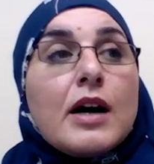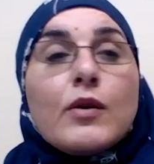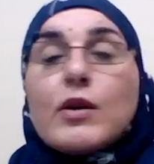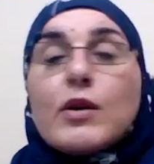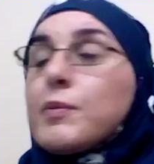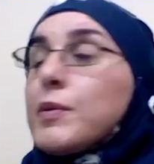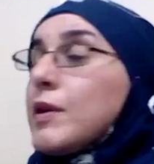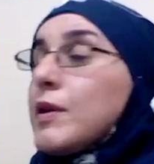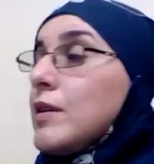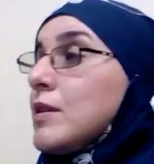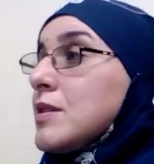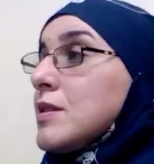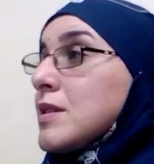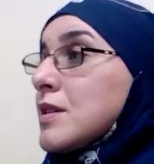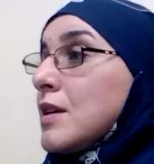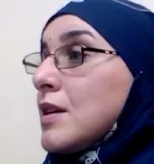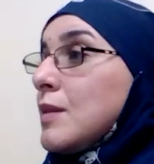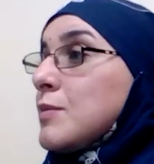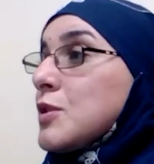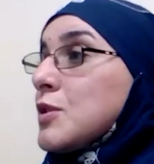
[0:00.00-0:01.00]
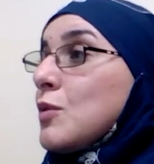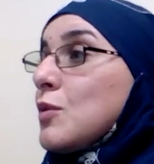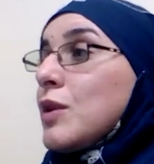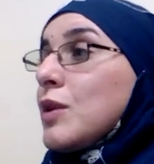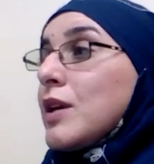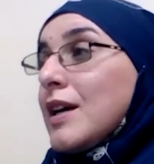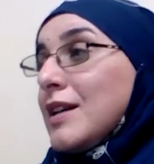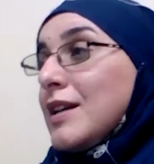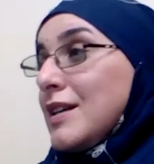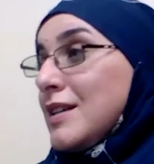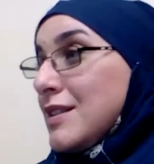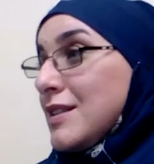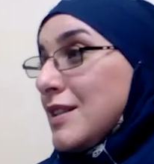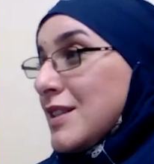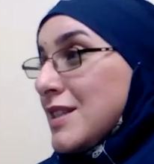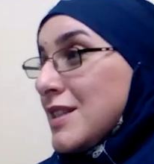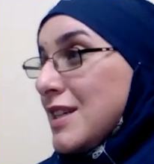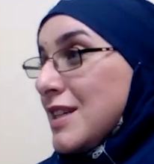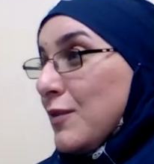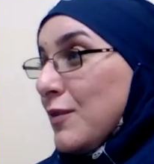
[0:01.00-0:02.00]
our parents come so we can
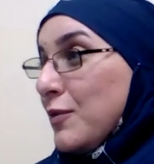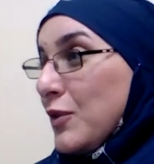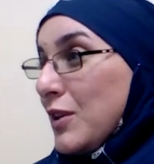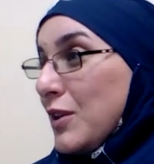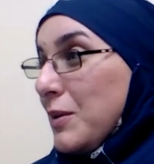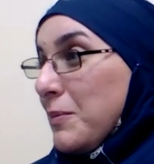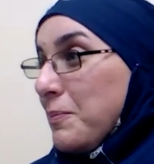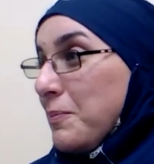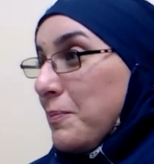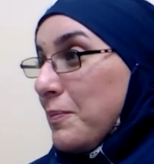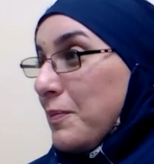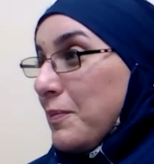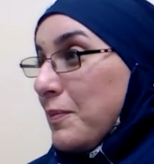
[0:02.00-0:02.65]
intercede for them